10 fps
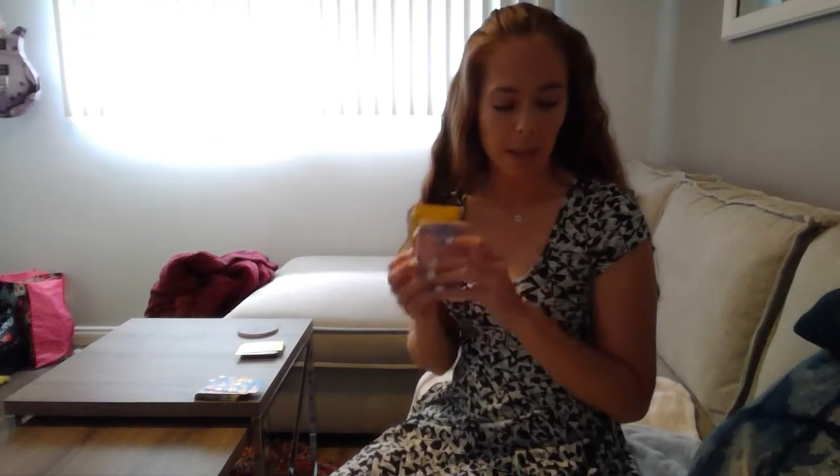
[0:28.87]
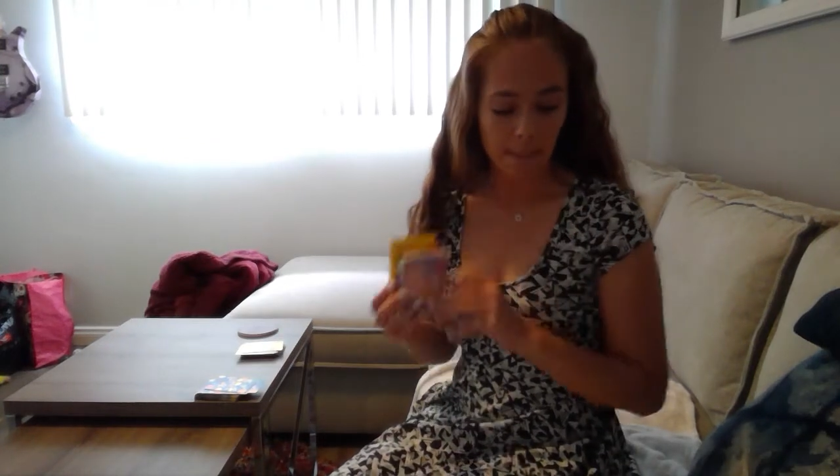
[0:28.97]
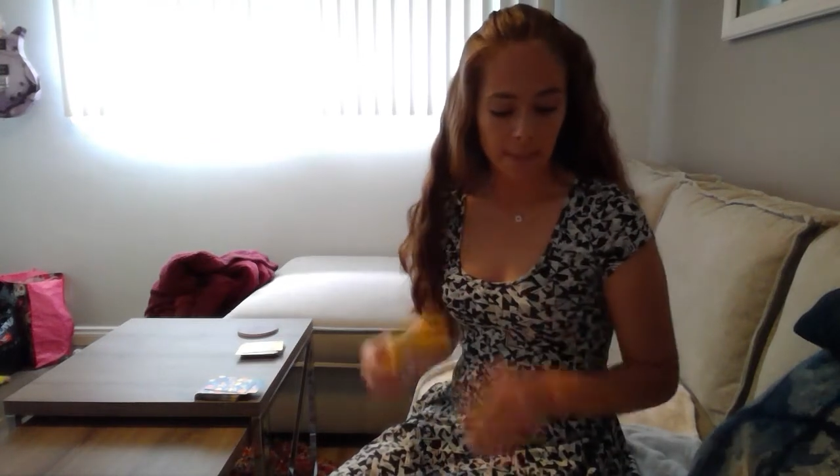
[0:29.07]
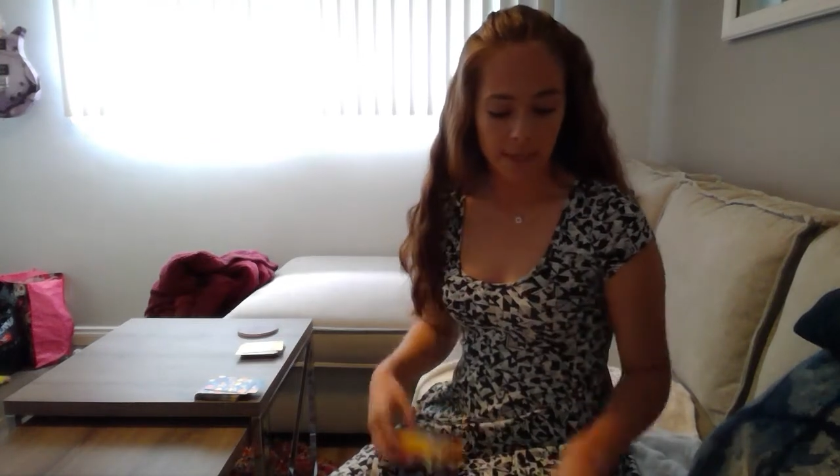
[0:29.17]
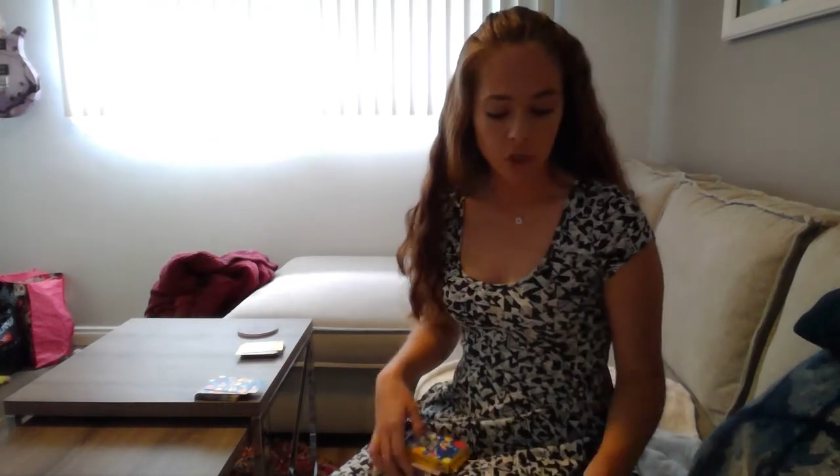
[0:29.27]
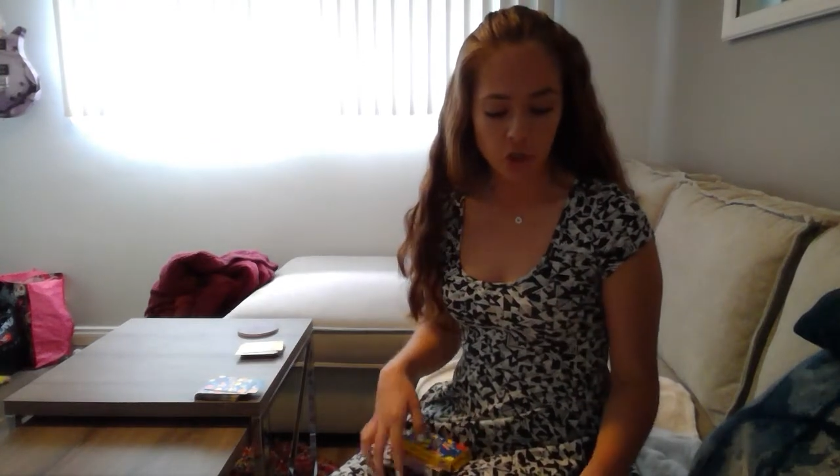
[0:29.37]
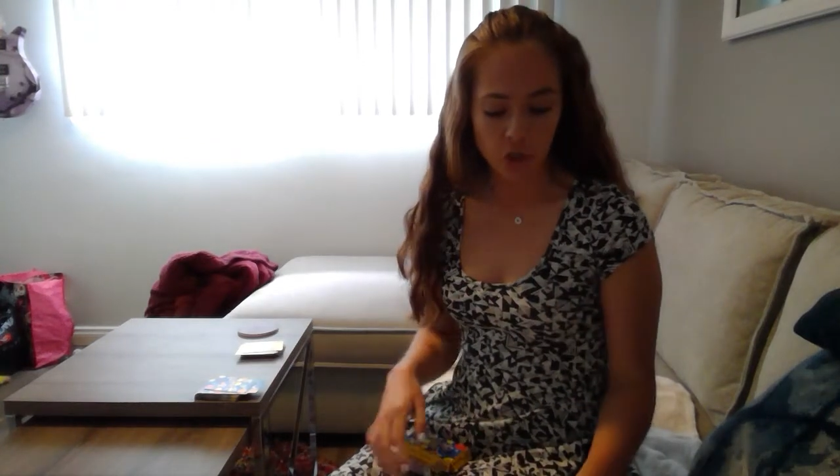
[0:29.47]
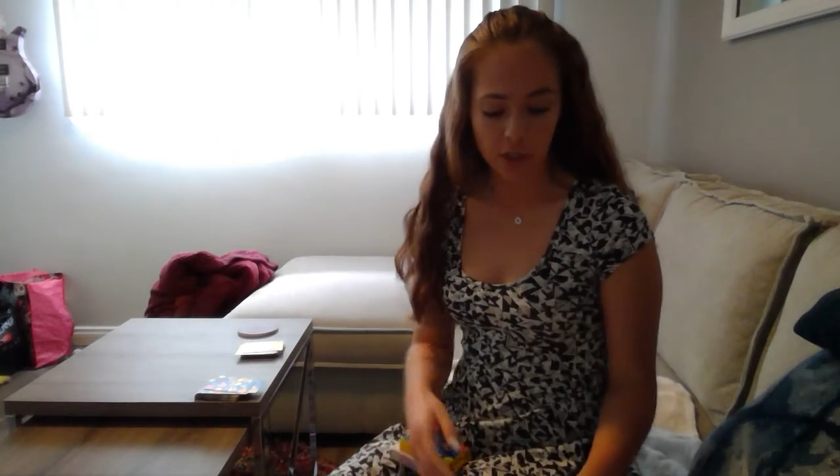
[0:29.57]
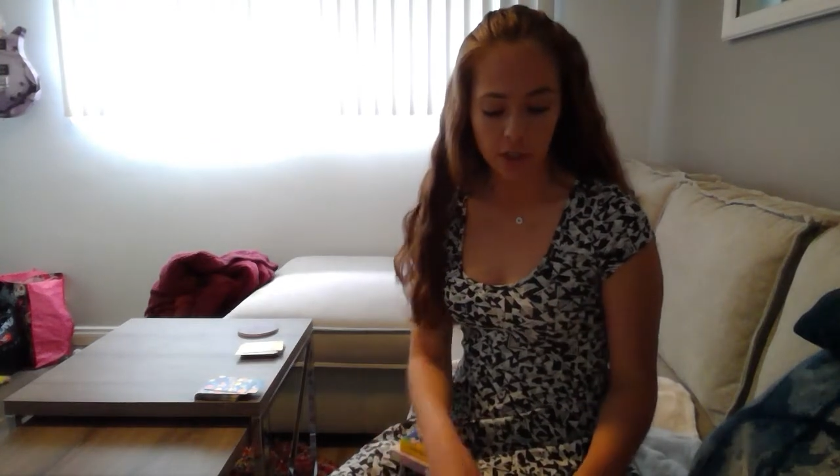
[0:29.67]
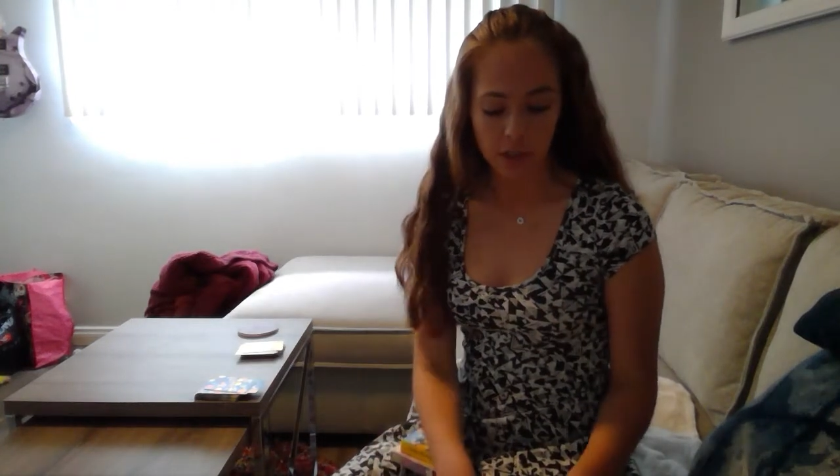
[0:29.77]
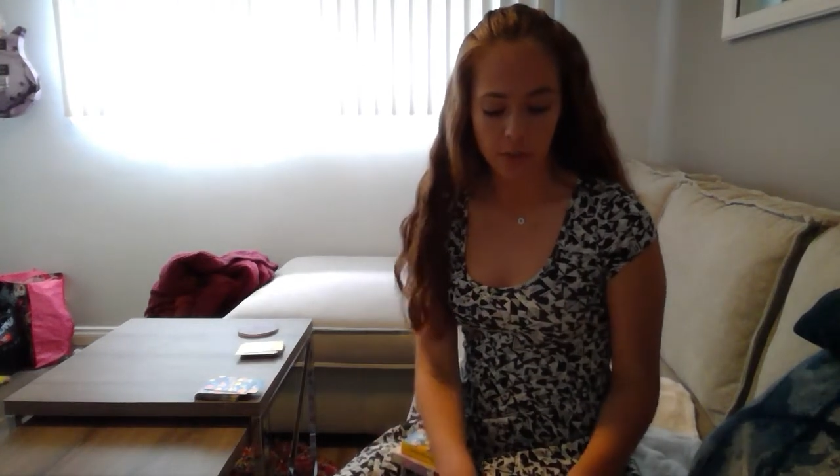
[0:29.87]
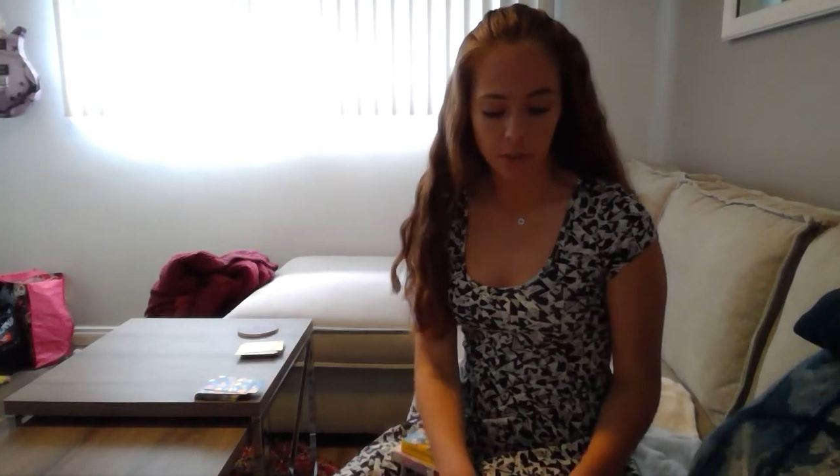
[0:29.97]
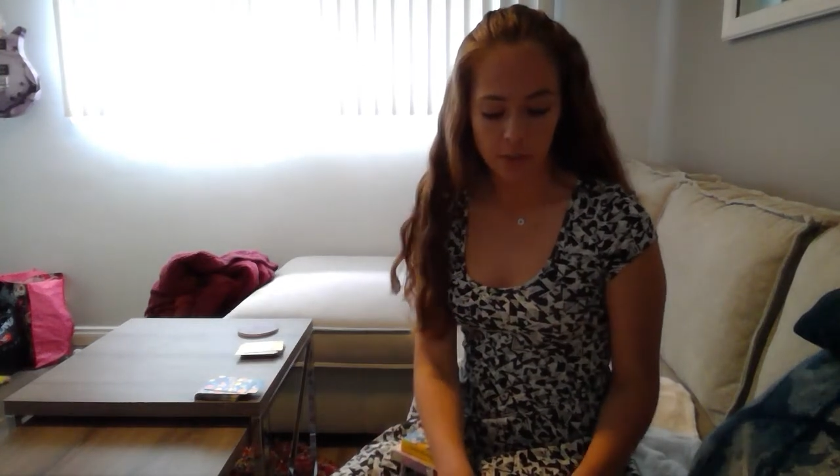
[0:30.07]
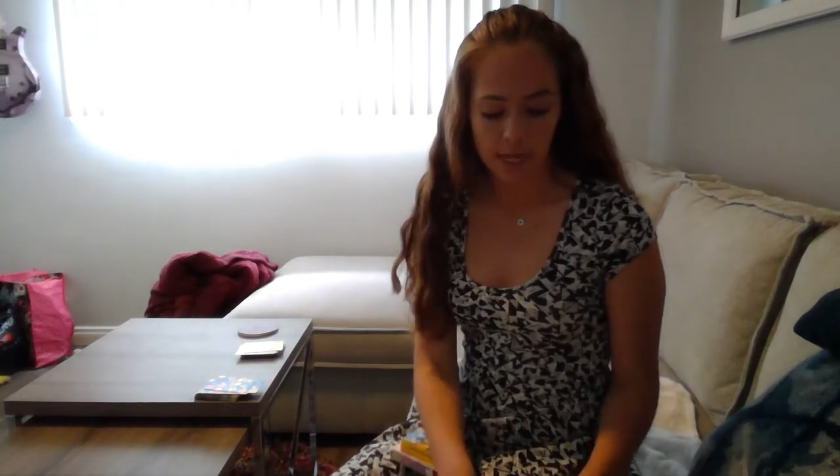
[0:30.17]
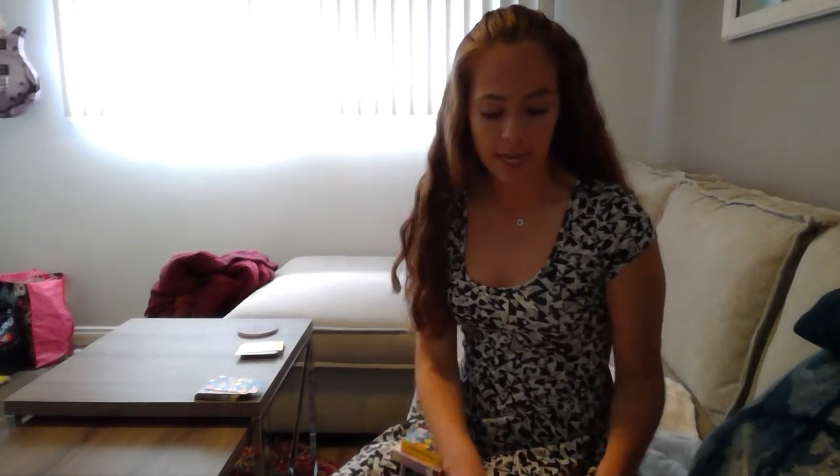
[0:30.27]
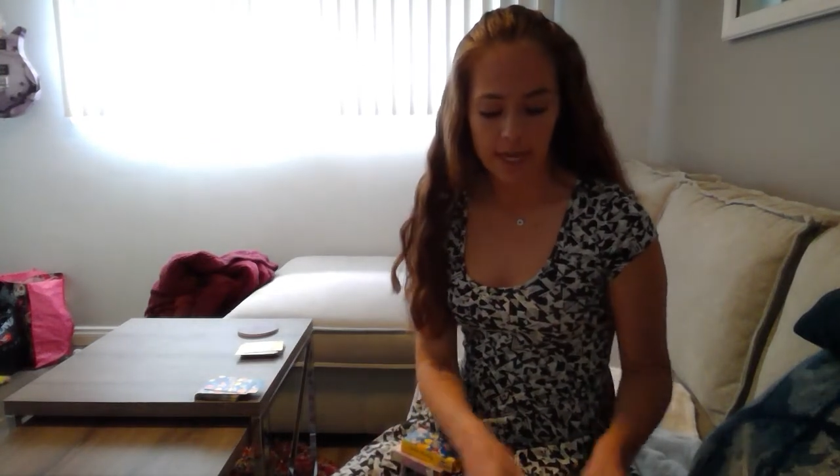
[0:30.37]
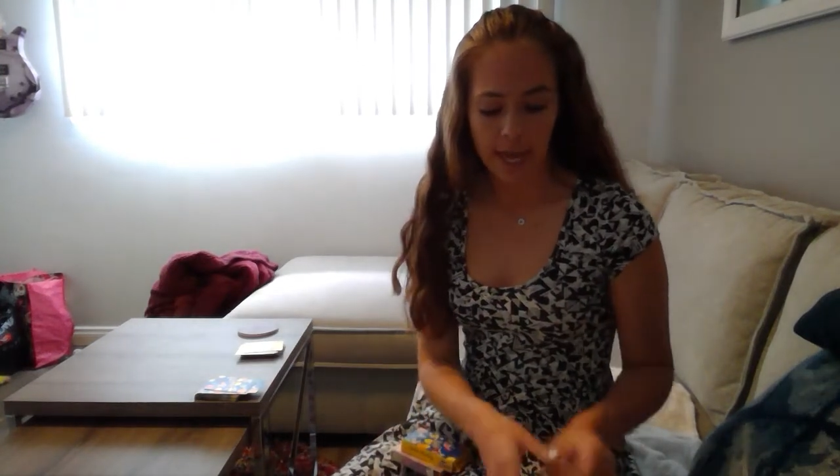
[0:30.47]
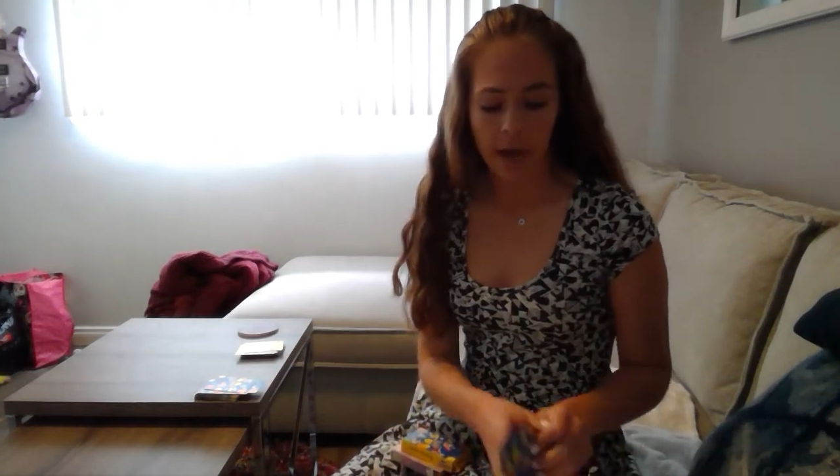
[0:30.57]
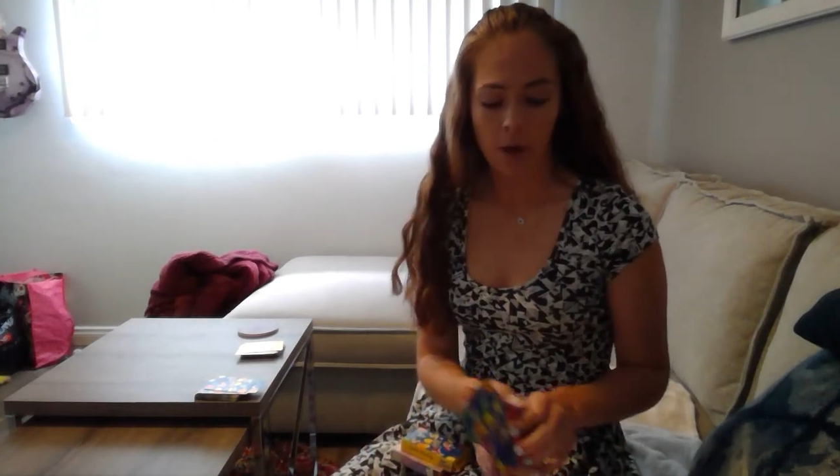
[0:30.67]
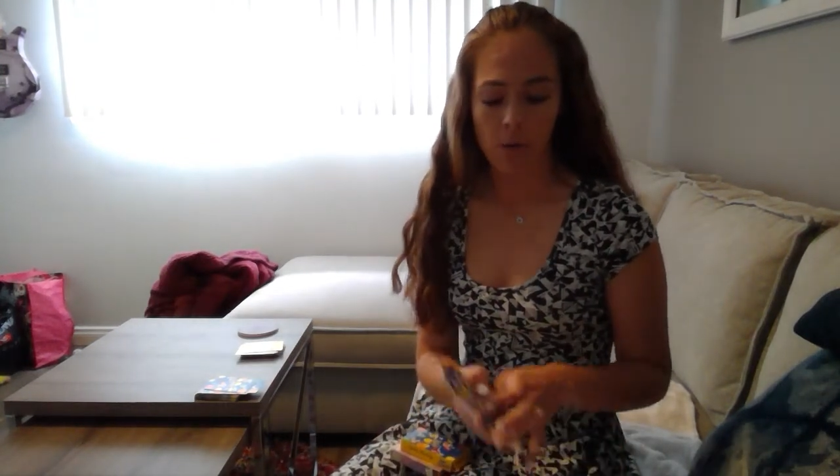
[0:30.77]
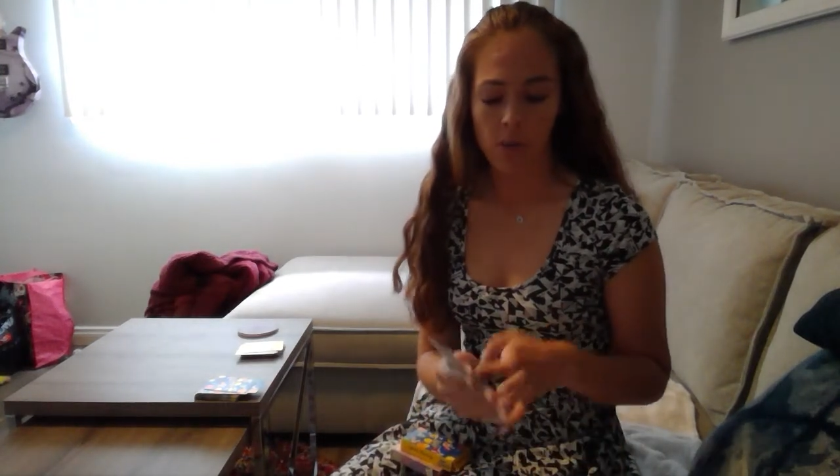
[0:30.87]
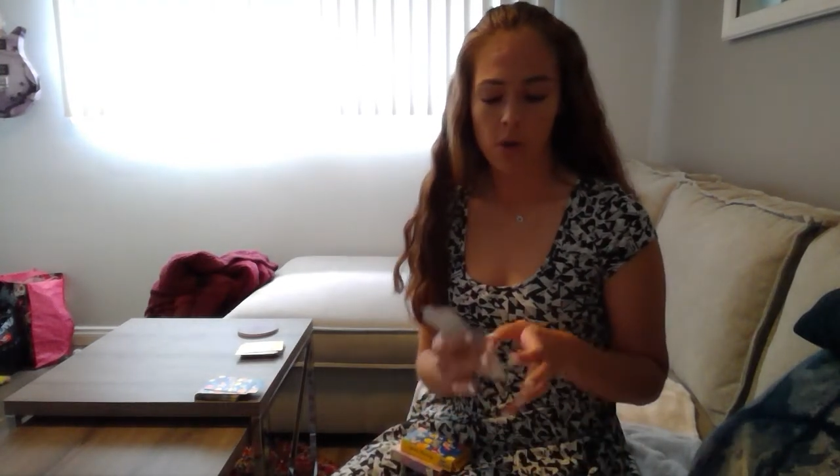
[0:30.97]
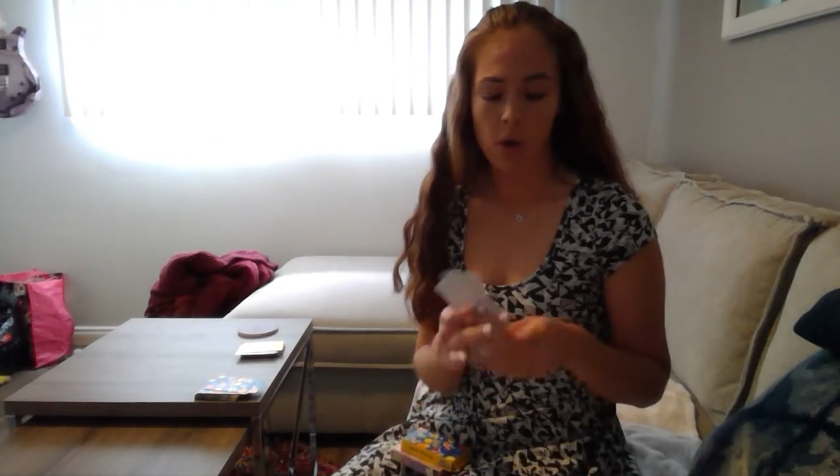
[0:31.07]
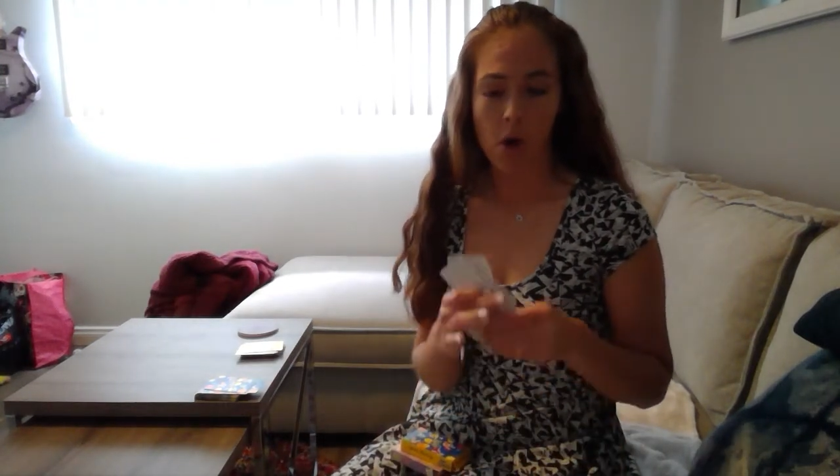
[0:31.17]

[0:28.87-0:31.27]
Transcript: Make sure that you take out